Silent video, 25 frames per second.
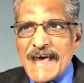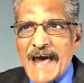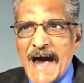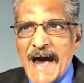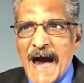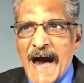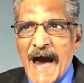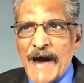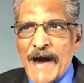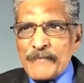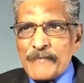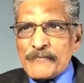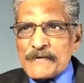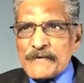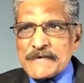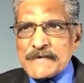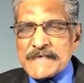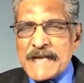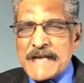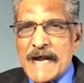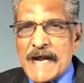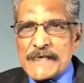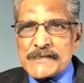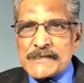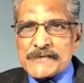I would
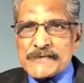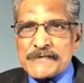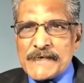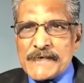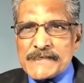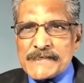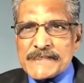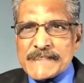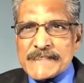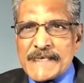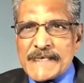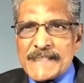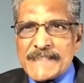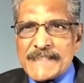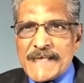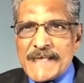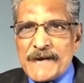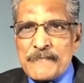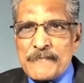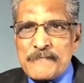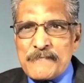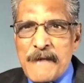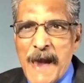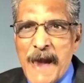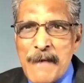not trust in their
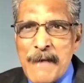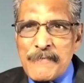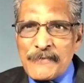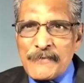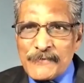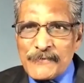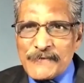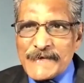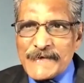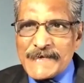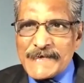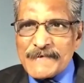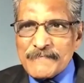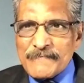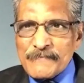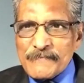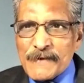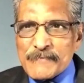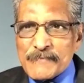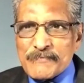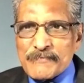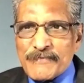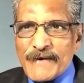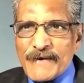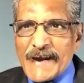memory.
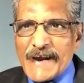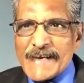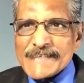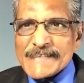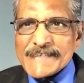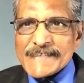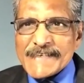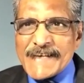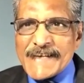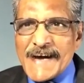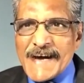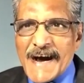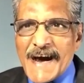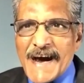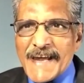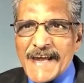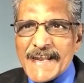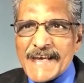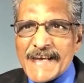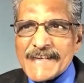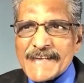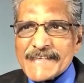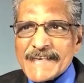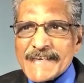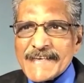But praise God, I
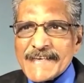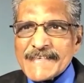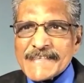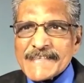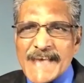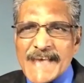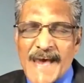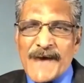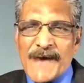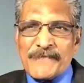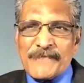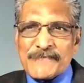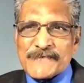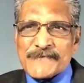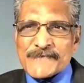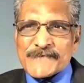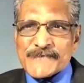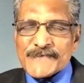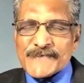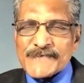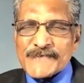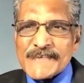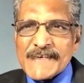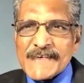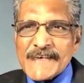didn't have
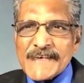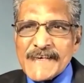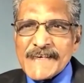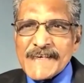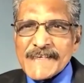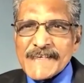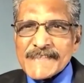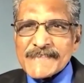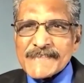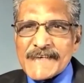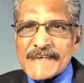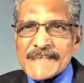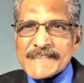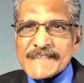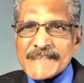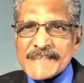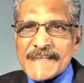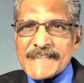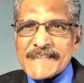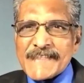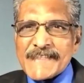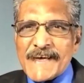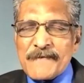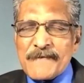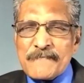to trust
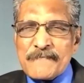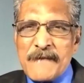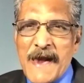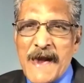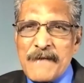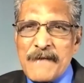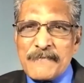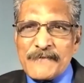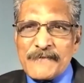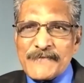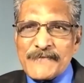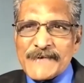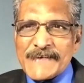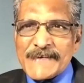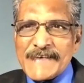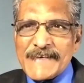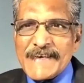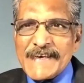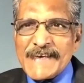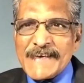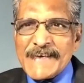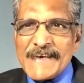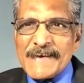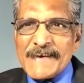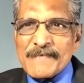in their memory.
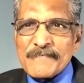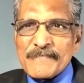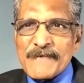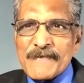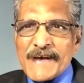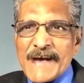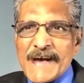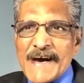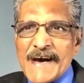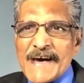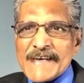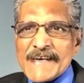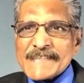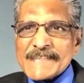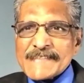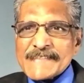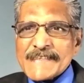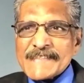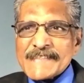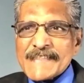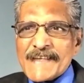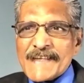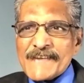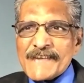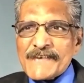Because
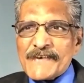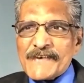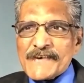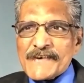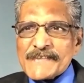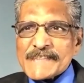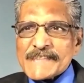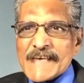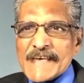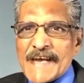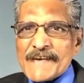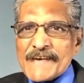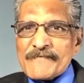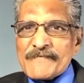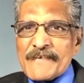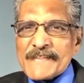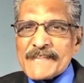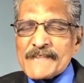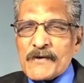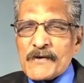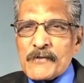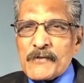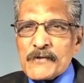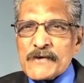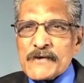the Lord said, when
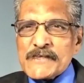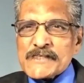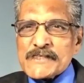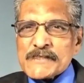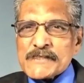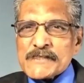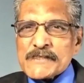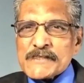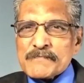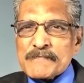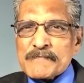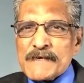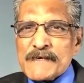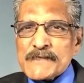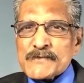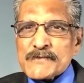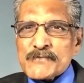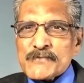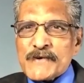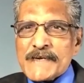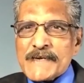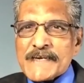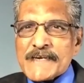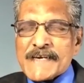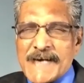the Holy Spirit
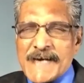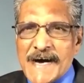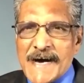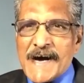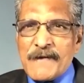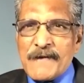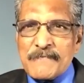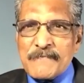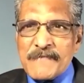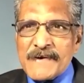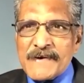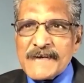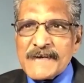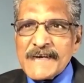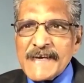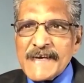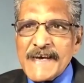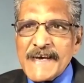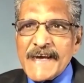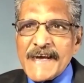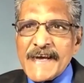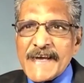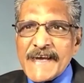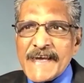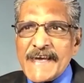will come,
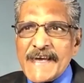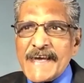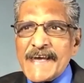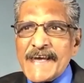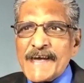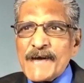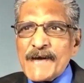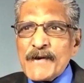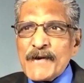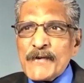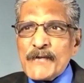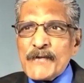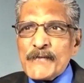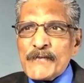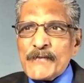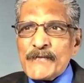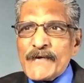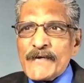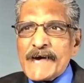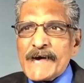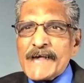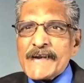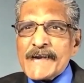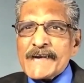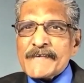he
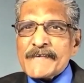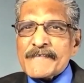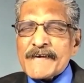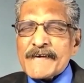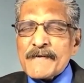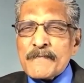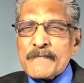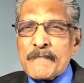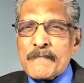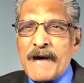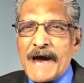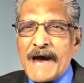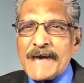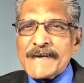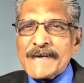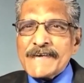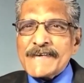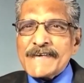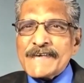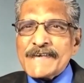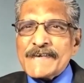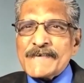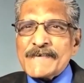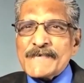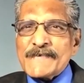will remind
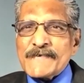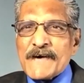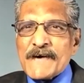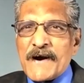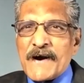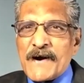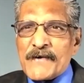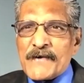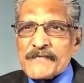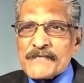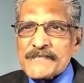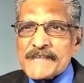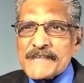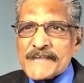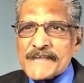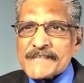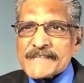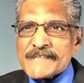you of the